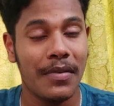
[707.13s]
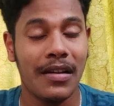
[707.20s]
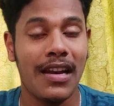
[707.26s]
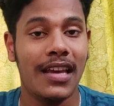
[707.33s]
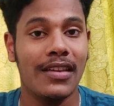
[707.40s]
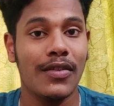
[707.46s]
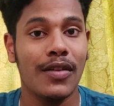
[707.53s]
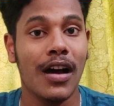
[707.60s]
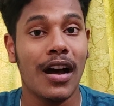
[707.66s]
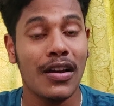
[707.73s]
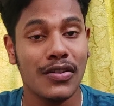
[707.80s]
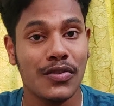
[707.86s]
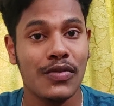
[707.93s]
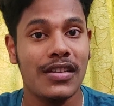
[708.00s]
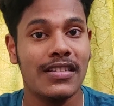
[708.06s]
Our
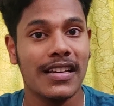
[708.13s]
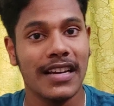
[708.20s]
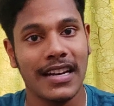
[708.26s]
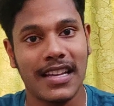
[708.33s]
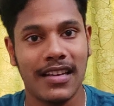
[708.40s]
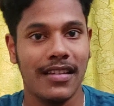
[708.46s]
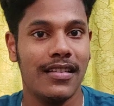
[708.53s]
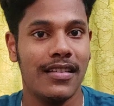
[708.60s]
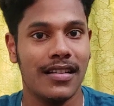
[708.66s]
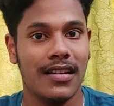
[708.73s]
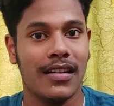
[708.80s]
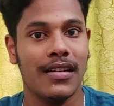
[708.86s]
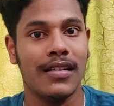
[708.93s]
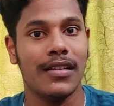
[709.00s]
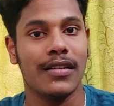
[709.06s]
students are getting
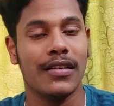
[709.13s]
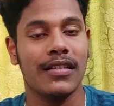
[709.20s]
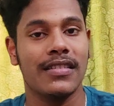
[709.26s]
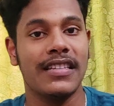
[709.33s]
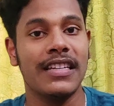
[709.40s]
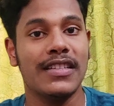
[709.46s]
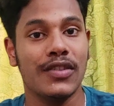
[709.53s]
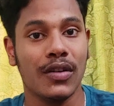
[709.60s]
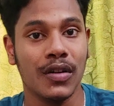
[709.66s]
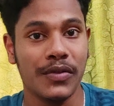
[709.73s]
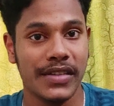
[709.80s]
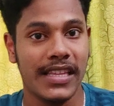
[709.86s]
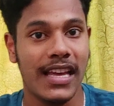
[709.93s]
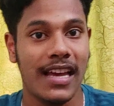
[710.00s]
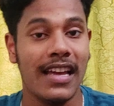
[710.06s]
seats
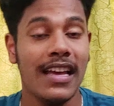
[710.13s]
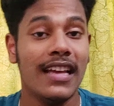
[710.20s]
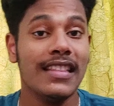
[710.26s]
over there.